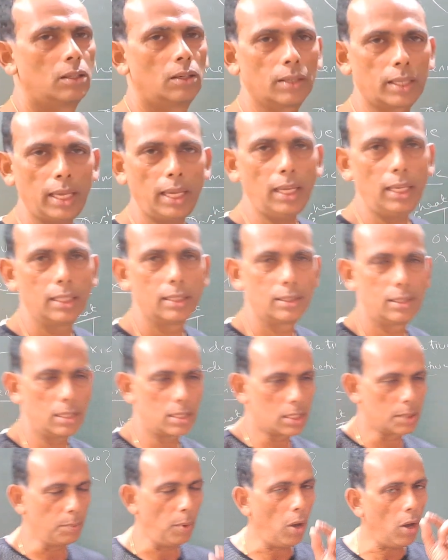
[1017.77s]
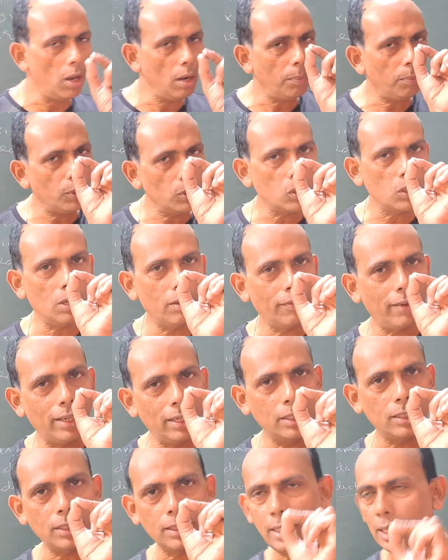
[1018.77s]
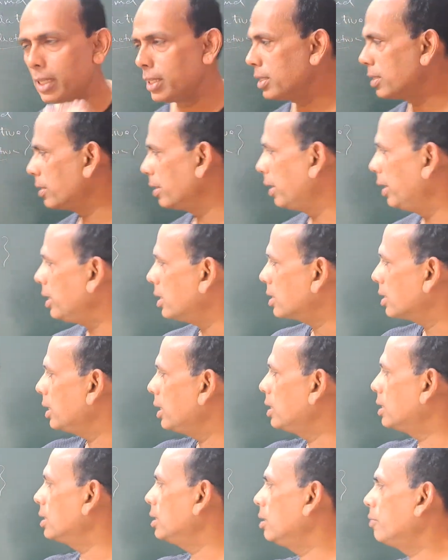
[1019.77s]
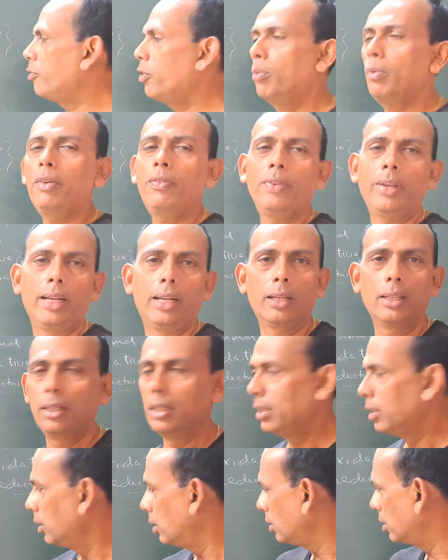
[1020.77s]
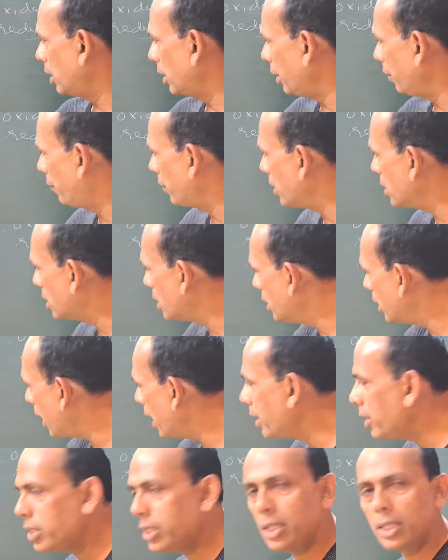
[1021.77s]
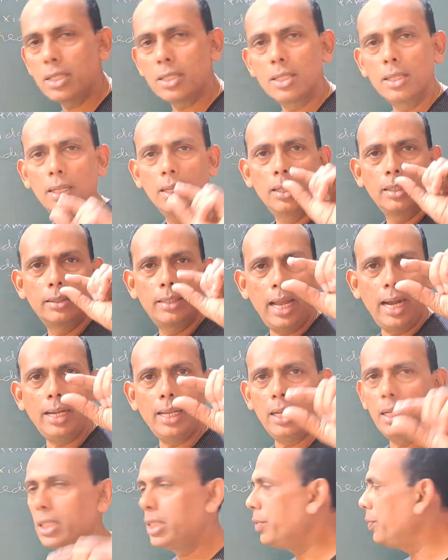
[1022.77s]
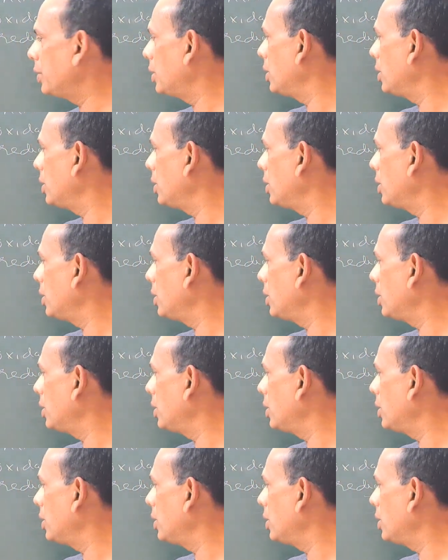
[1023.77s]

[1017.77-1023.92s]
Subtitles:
Okay, the small portion of energy that is released is in the form of heat. The difference in the energies, that energy